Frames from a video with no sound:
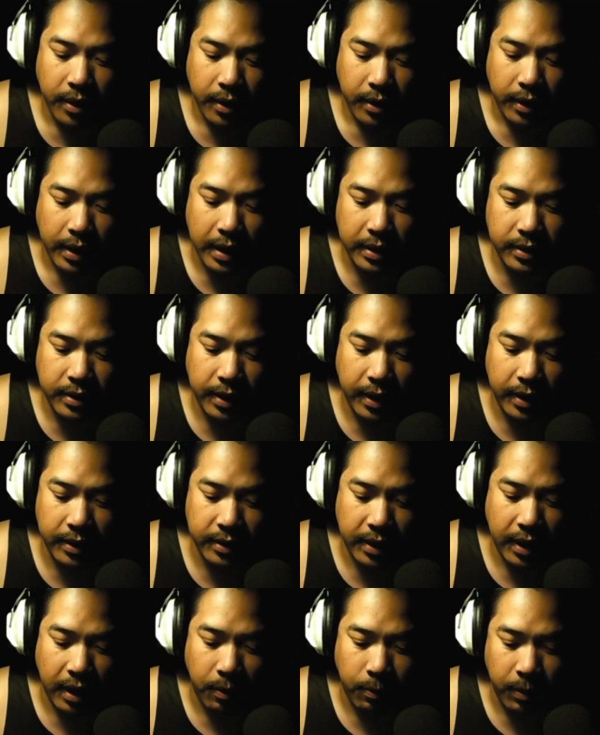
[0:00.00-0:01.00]
that stands
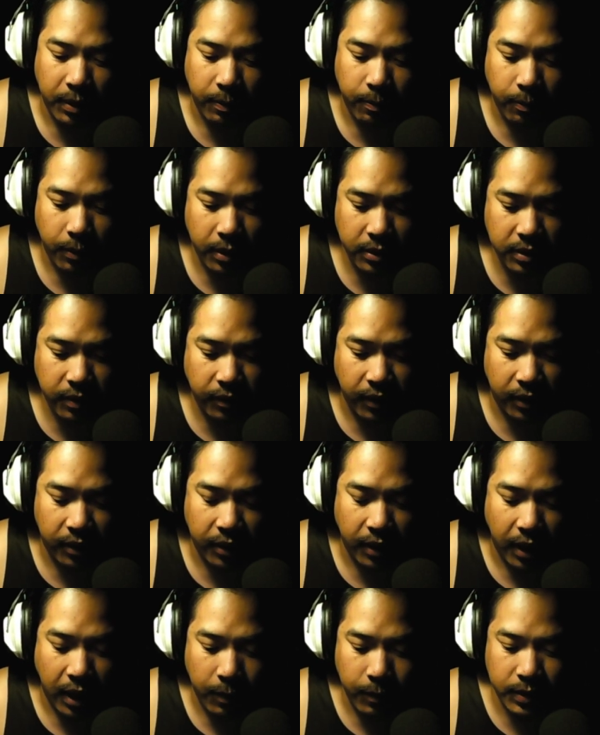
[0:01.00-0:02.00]
out, but most of the
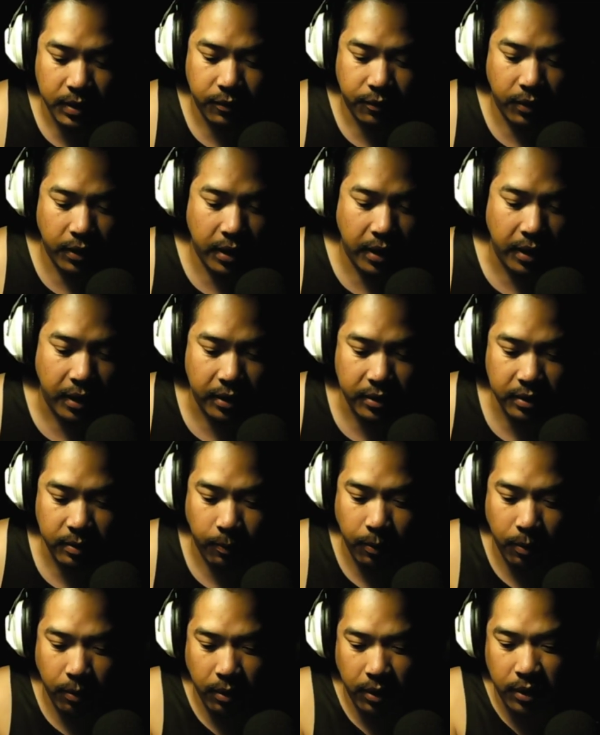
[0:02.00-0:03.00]
time it's a
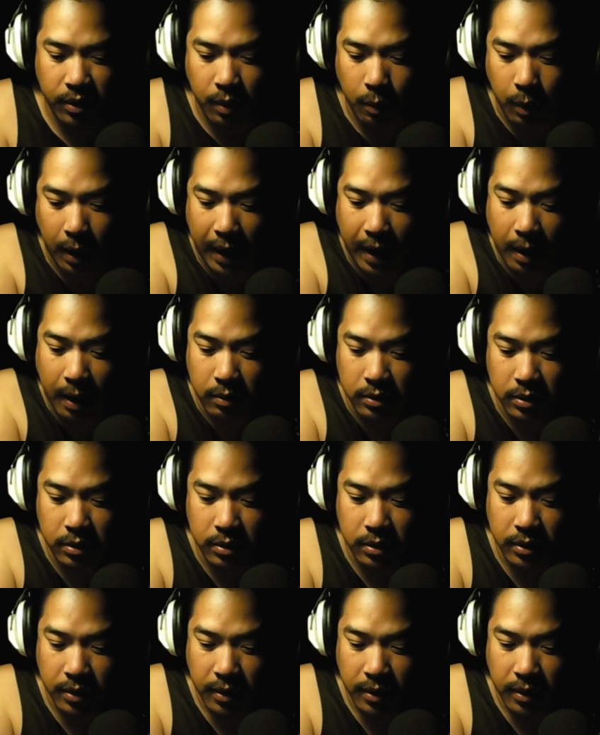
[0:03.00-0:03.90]
boring 2 hours